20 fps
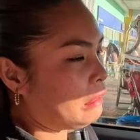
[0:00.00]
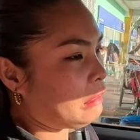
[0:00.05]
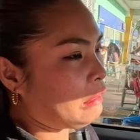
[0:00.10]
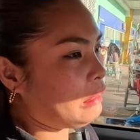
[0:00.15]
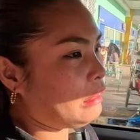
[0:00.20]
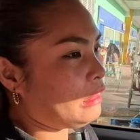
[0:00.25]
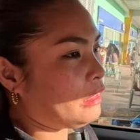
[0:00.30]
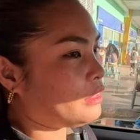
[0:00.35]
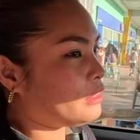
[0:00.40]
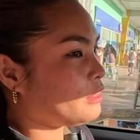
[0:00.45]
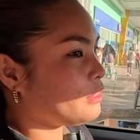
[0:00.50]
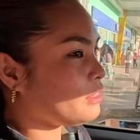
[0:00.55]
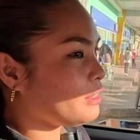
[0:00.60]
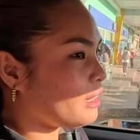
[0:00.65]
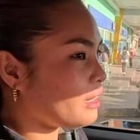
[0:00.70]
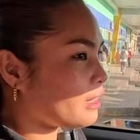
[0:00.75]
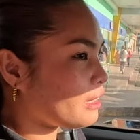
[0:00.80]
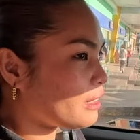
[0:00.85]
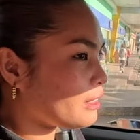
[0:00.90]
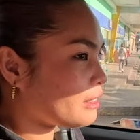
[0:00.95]
I don't
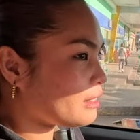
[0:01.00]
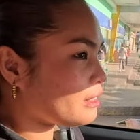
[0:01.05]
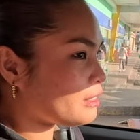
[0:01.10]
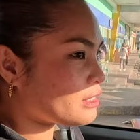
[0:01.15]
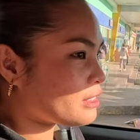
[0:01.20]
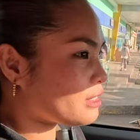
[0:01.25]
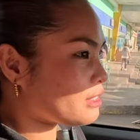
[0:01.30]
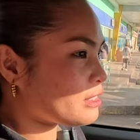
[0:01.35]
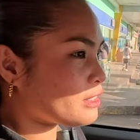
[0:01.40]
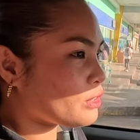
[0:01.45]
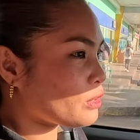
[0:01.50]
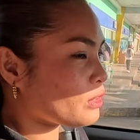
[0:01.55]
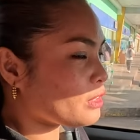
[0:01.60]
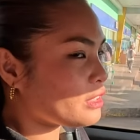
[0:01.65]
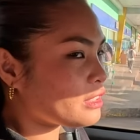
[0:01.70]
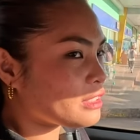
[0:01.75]
like it. It's